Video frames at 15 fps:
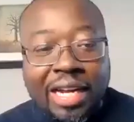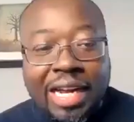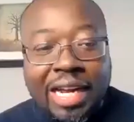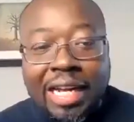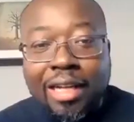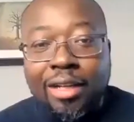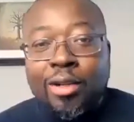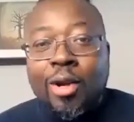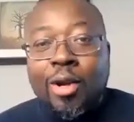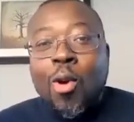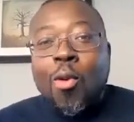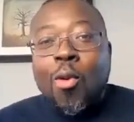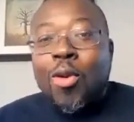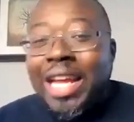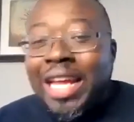you forgot.
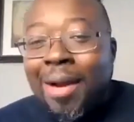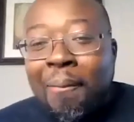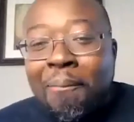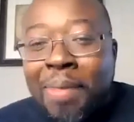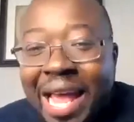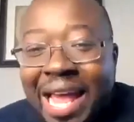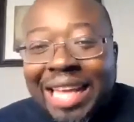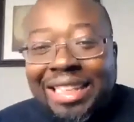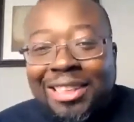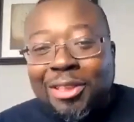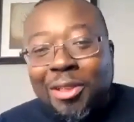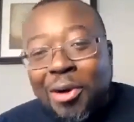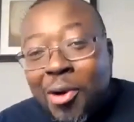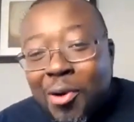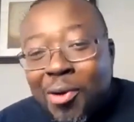We the
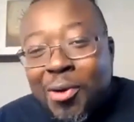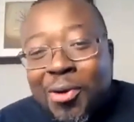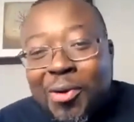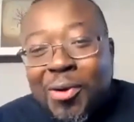best. Who?